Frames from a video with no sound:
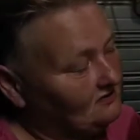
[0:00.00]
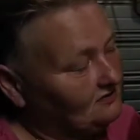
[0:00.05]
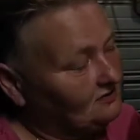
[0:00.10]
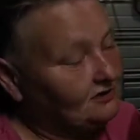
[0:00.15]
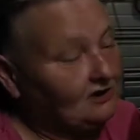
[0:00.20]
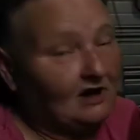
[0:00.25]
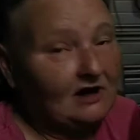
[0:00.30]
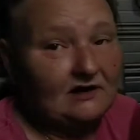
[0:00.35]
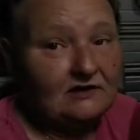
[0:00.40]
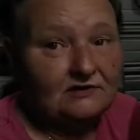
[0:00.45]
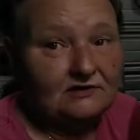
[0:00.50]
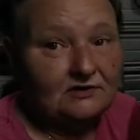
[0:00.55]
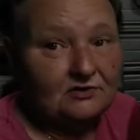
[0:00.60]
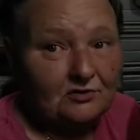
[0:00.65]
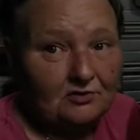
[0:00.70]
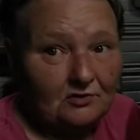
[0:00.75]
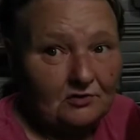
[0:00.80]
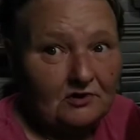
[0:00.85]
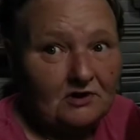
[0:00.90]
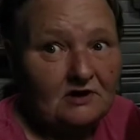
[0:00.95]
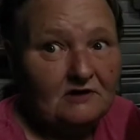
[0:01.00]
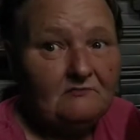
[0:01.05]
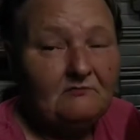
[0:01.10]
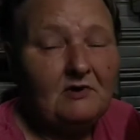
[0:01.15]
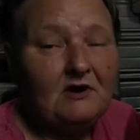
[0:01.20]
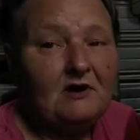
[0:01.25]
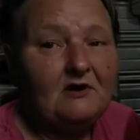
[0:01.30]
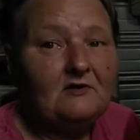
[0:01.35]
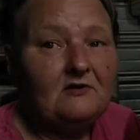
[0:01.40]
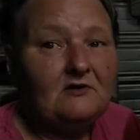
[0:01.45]
Chaste tree
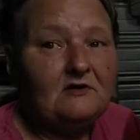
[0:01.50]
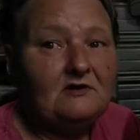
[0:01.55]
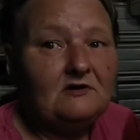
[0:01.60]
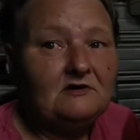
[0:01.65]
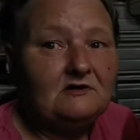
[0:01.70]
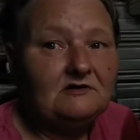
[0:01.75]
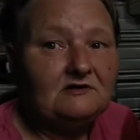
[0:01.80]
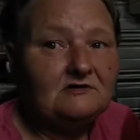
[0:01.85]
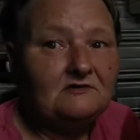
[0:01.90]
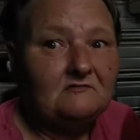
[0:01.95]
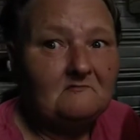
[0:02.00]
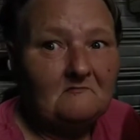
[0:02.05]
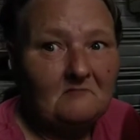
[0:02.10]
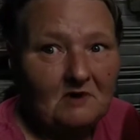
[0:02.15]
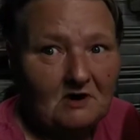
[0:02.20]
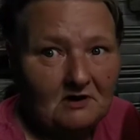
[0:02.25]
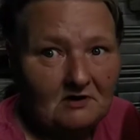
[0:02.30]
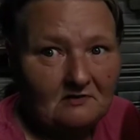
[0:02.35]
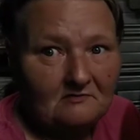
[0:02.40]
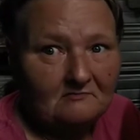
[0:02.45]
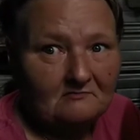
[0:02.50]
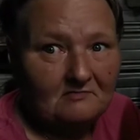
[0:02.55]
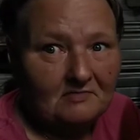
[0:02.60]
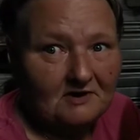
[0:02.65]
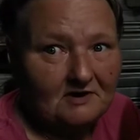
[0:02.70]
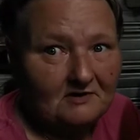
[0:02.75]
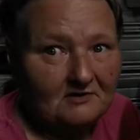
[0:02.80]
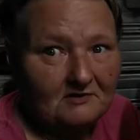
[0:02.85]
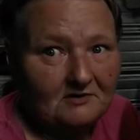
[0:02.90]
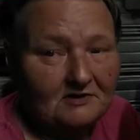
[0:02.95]
berries, monk
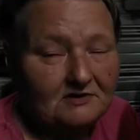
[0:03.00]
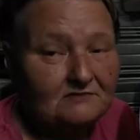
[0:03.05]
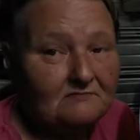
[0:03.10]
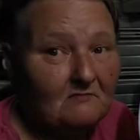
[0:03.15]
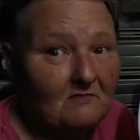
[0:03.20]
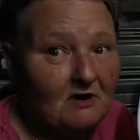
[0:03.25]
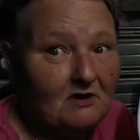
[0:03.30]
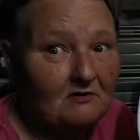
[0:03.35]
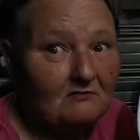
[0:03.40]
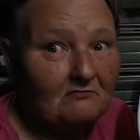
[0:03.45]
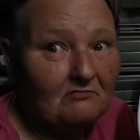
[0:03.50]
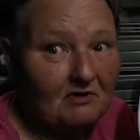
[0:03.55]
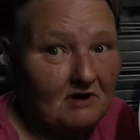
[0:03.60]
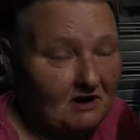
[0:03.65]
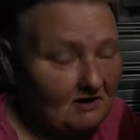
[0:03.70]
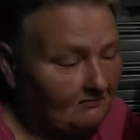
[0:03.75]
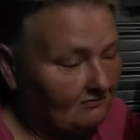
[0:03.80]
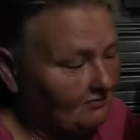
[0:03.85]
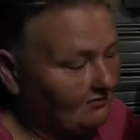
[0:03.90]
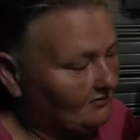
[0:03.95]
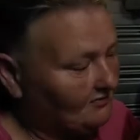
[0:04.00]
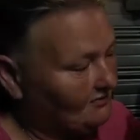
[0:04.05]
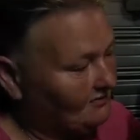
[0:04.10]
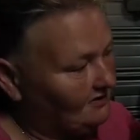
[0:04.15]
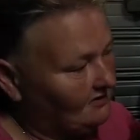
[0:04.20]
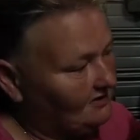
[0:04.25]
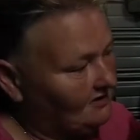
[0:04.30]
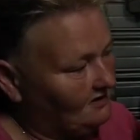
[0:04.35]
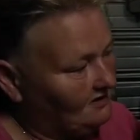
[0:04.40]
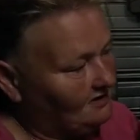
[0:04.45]
berries, monk pepper,
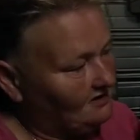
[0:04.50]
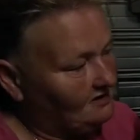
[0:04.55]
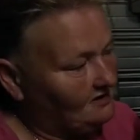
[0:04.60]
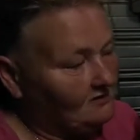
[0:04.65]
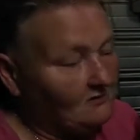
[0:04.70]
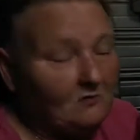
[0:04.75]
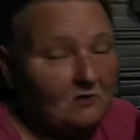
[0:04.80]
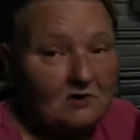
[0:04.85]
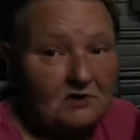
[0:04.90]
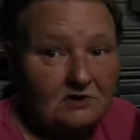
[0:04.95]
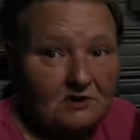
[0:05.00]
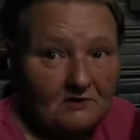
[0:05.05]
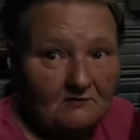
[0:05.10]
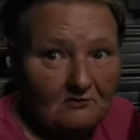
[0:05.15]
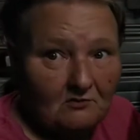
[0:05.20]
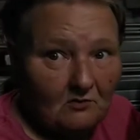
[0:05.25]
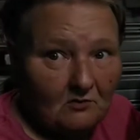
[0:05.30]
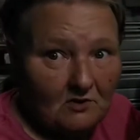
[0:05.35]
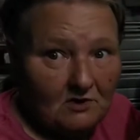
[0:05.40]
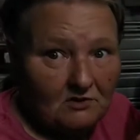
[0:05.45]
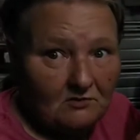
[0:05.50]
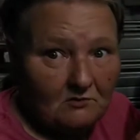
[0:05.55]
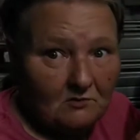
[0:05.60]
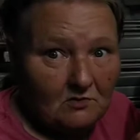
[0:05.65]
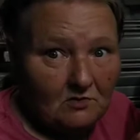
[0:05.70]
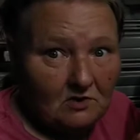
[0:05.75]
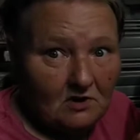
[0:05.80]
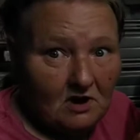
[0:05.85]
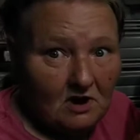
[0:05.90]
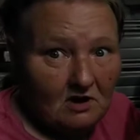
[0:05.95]
whichever way you
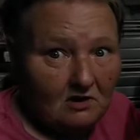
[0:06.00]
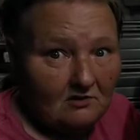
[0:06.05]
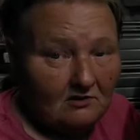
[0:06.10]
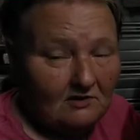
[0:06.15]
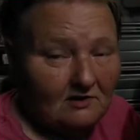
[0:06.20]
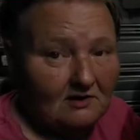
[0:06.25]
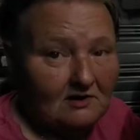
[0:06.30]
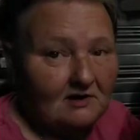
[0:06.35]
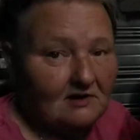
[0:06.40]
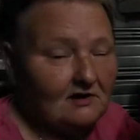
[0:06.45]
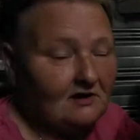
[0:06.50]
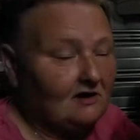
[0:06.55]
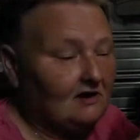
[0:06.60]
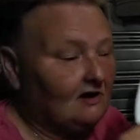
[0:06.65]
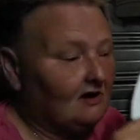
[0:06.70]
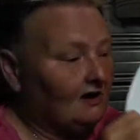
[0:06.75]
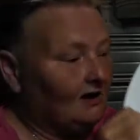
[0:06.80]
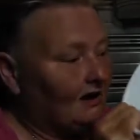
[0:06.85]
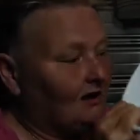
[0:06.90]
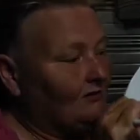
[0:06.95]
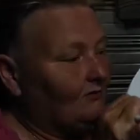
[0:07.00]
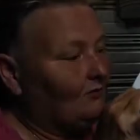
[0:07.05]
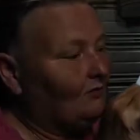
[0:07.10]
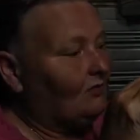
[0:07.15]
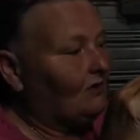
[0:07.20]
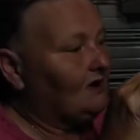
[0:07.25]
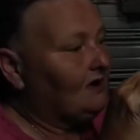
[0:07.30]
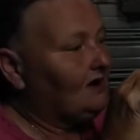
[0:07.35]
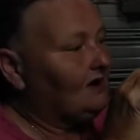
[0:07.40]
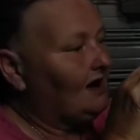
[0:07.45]
want to call it. And
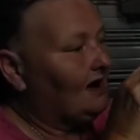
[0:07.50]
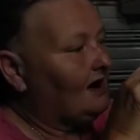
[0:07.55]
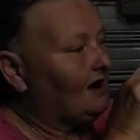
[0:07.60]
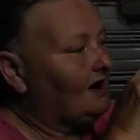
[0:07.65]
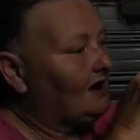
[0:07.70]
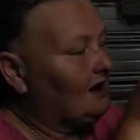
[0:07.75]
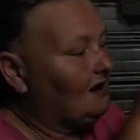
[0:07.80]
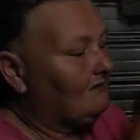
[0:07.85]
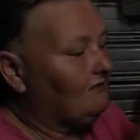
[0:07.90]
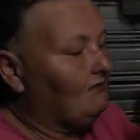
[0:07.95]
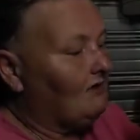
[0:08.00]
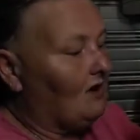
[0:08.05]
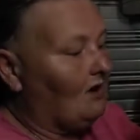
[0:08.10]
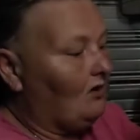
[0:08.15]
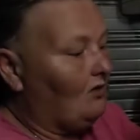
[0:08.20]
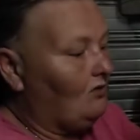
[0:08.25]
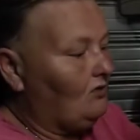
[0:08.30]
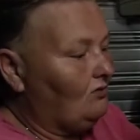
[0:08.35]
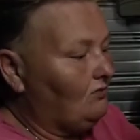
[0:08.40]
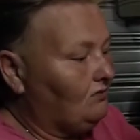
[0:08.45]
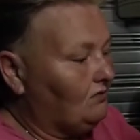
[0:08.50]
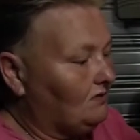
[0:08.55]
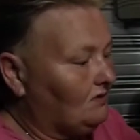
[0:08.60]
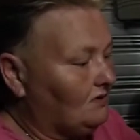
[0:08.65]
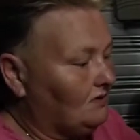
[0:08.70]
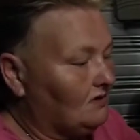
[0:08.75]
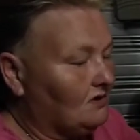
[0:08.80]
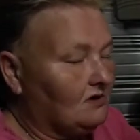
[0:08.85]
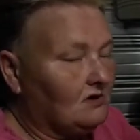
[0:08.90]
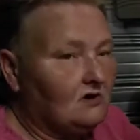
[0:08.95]
we have over